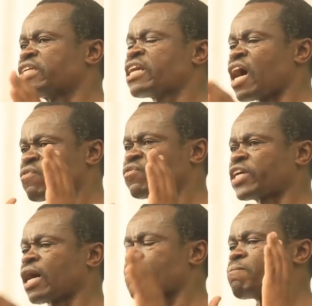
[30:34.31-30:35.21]
and
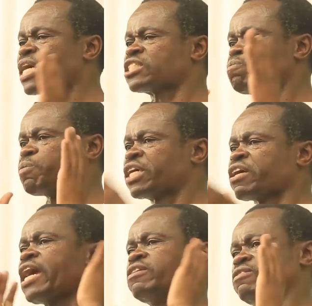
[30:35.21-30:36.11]
Africa must be
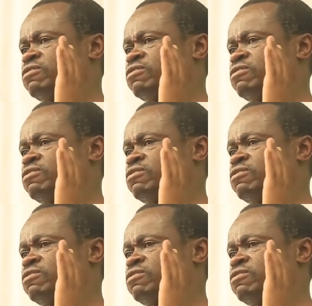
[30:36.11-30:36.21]
great.